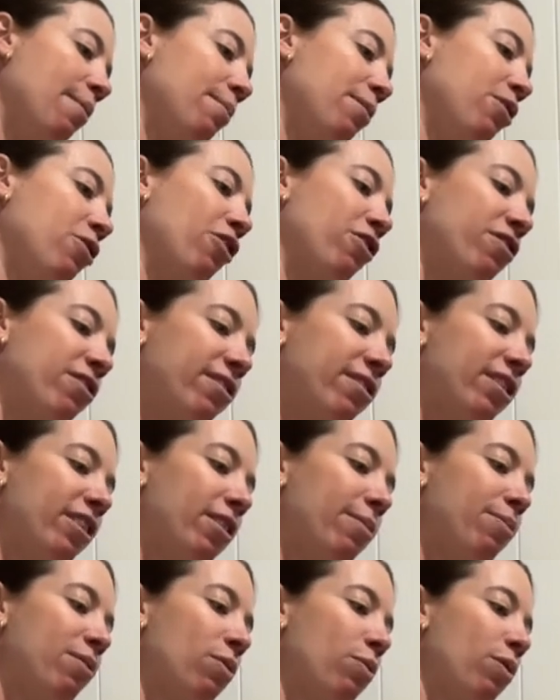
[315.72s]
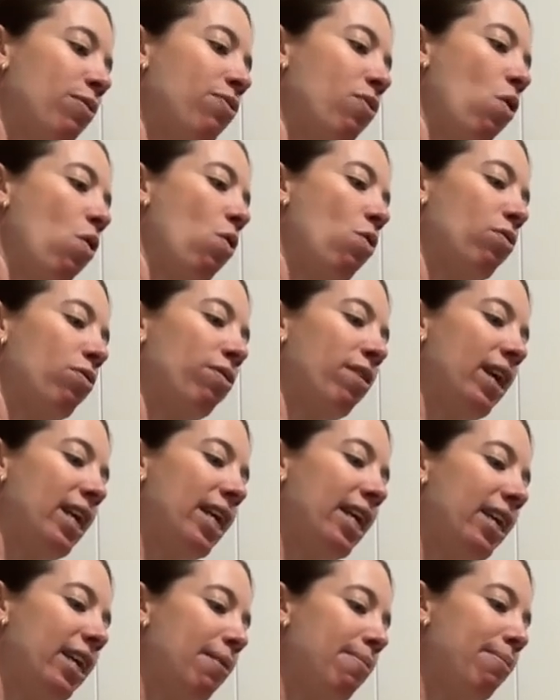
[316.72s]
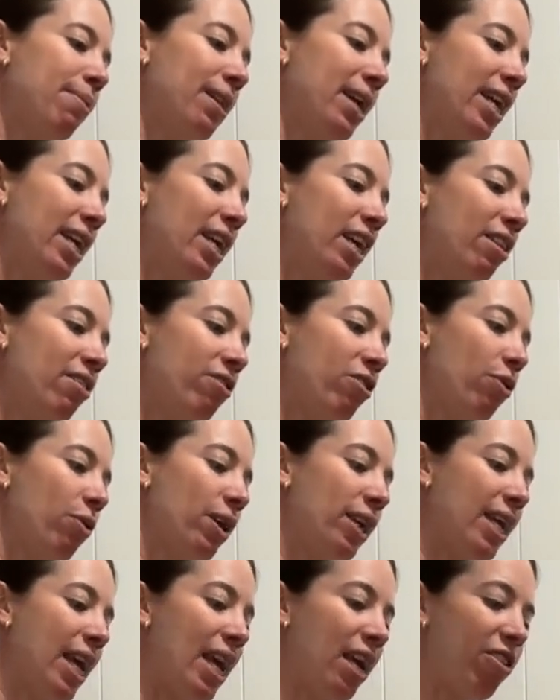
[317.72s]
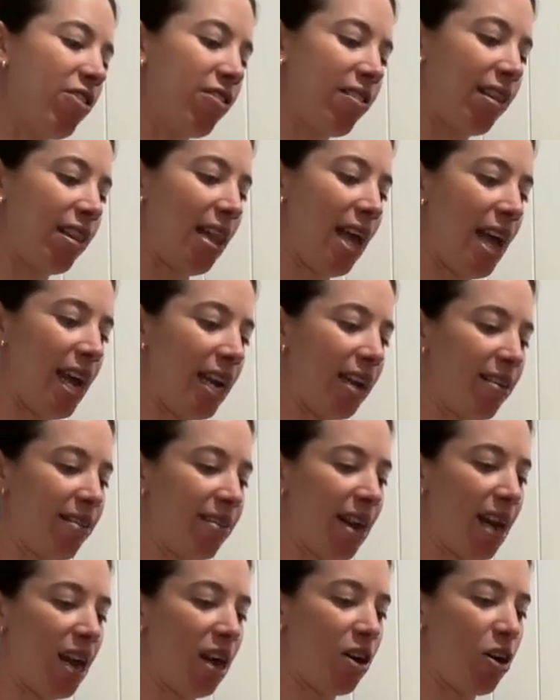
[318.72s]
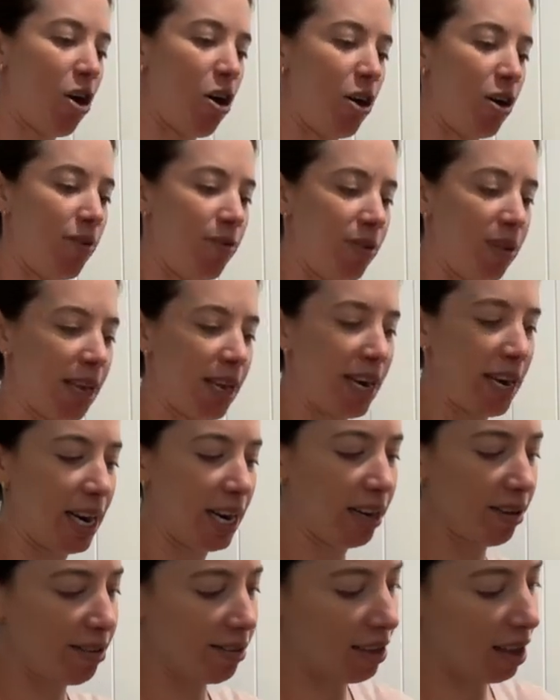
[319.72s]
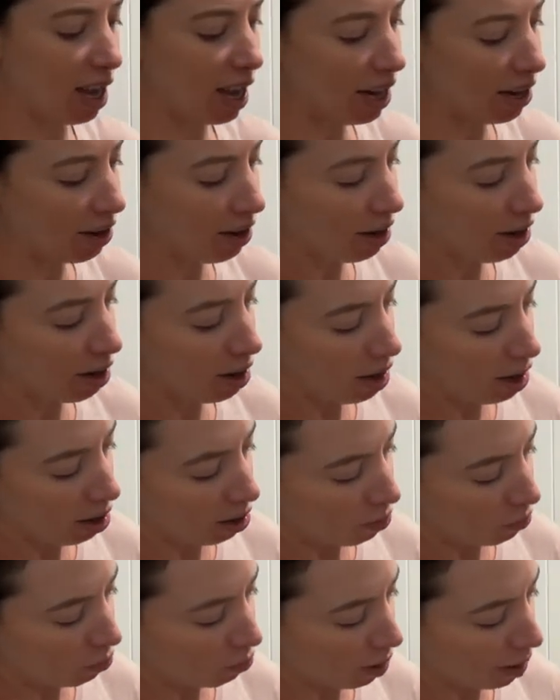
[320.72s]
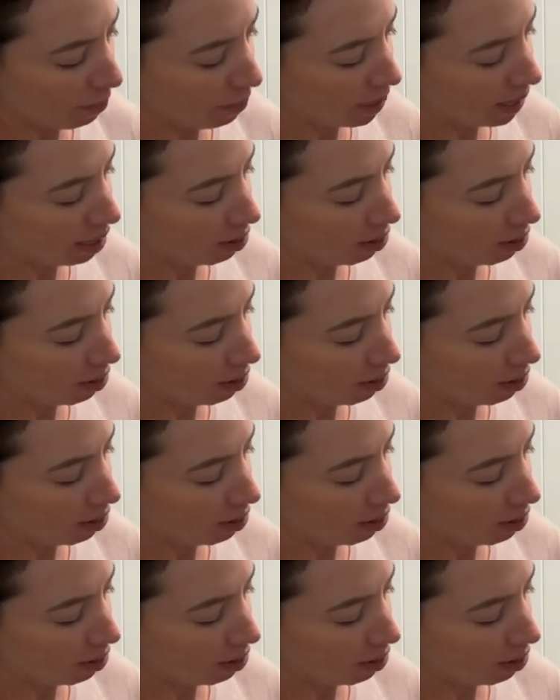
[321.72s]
those stirrups that we've already completed. So again, just laying down over the inside, wrapping